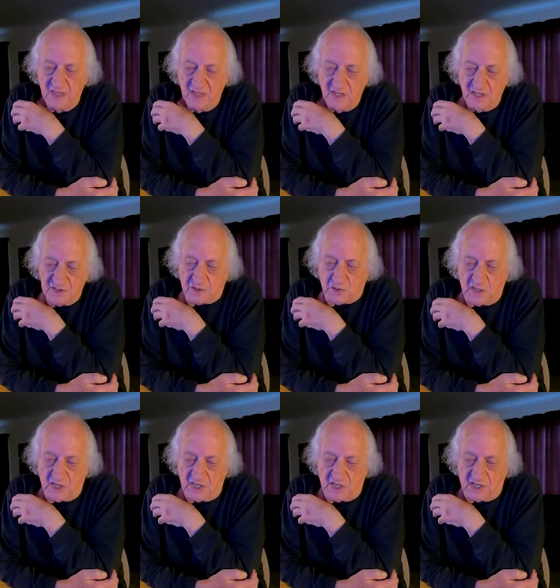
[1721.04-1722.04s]

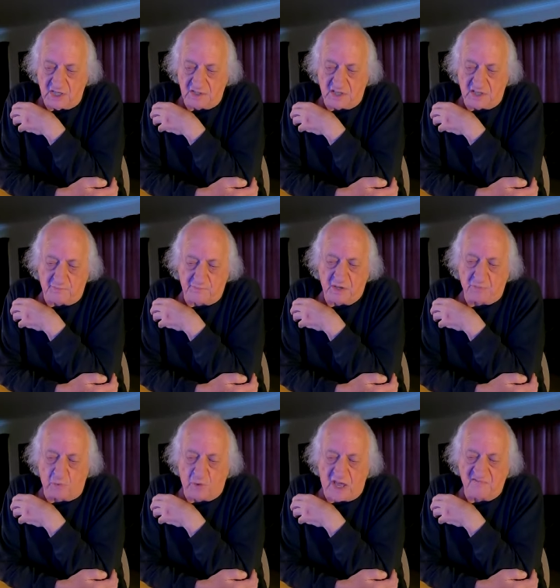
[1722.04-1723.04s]
screening and they people
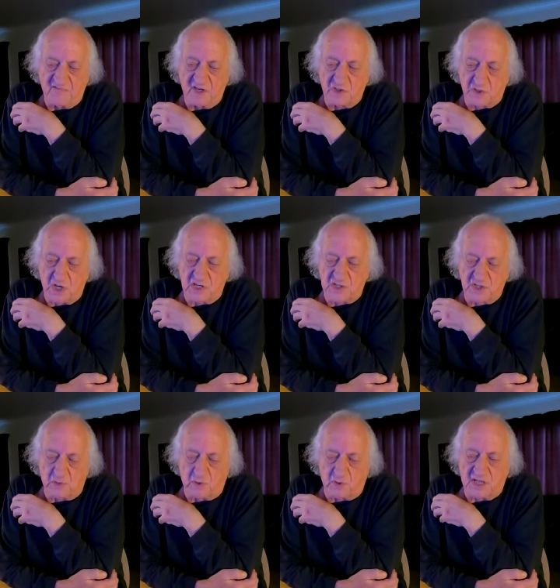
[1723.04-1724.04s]
were having drinks and
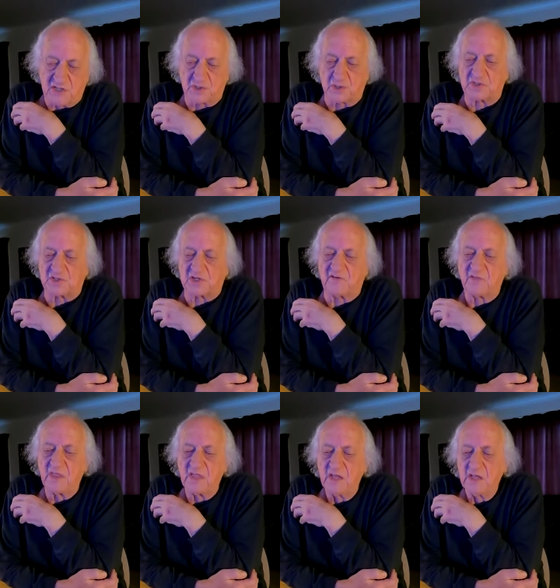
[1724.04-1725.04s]
all that sort of stuff.
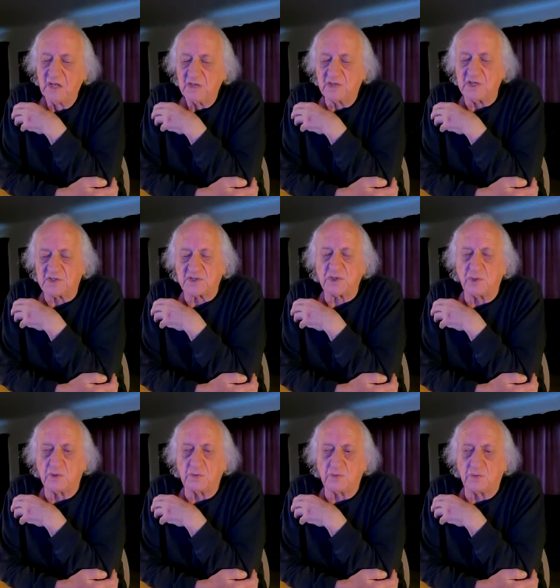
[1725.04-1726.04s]
These
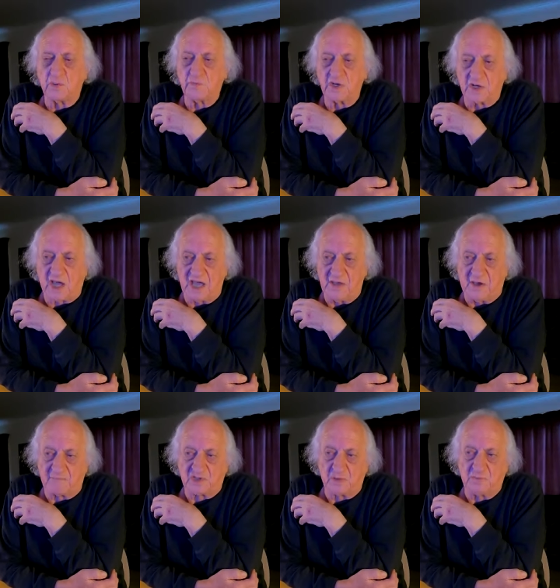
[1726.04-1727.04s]
two women came
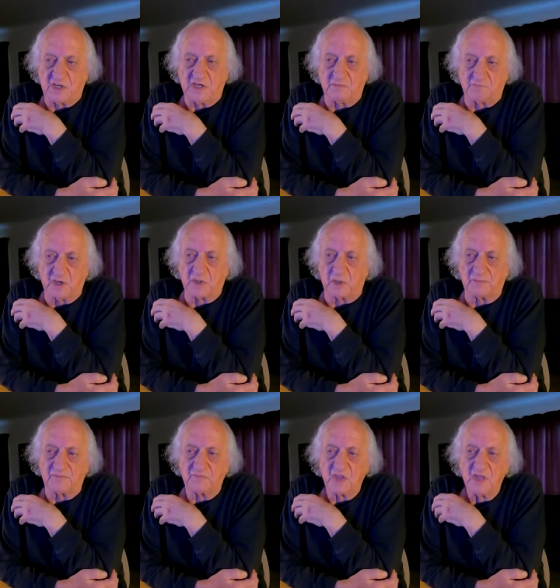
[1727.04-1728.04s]
up to me and Bill,
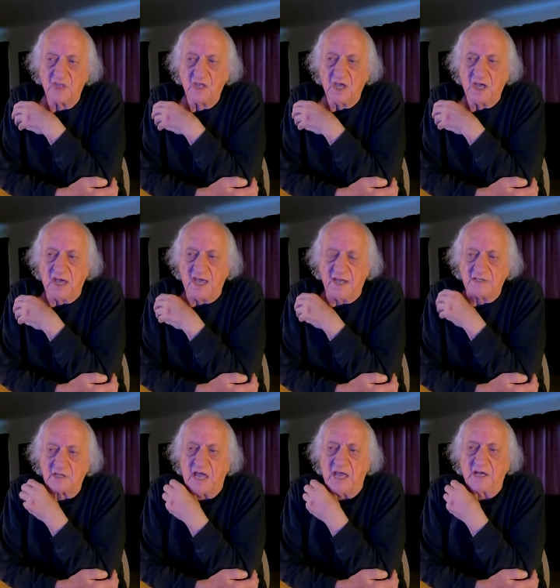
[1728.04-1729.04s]
and
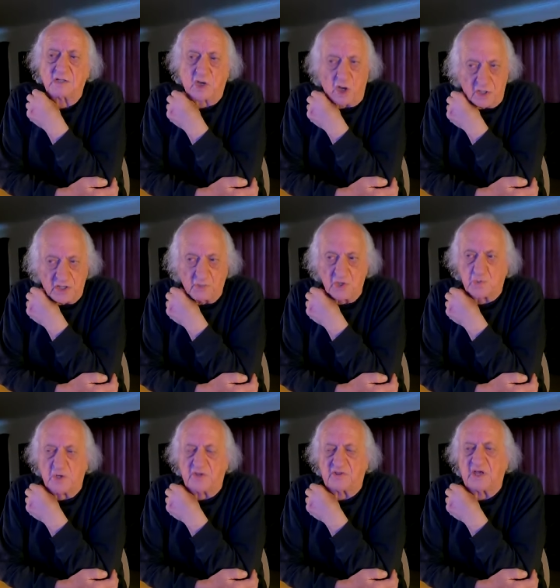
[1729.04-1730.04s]
and Connie was
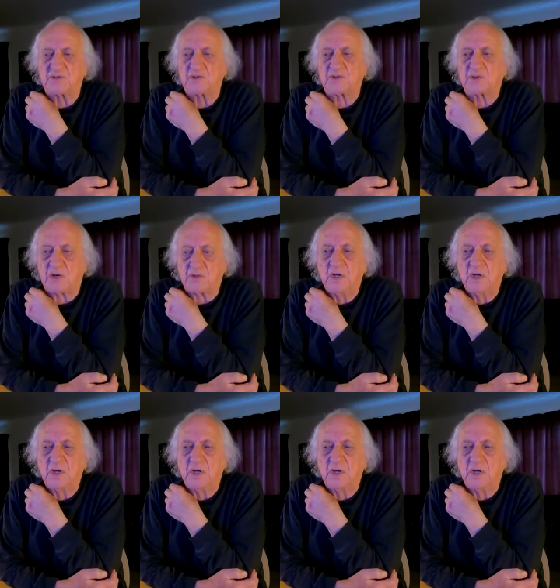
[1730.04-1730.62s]
with us. So